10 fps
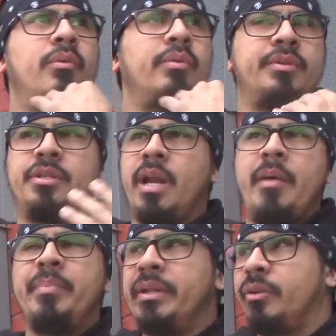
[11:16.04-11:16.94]
Shit,
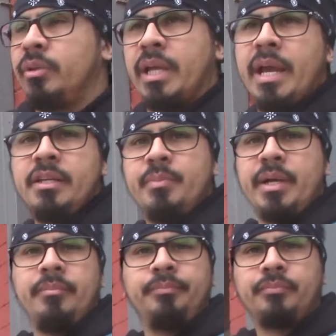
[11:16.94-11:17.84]
I've been through things,
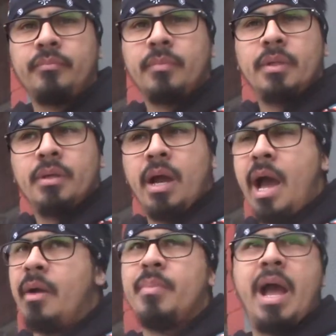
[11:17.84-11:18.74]
man. I
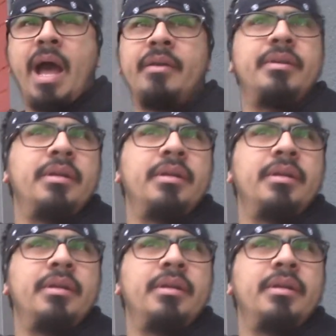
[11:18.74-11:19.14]
had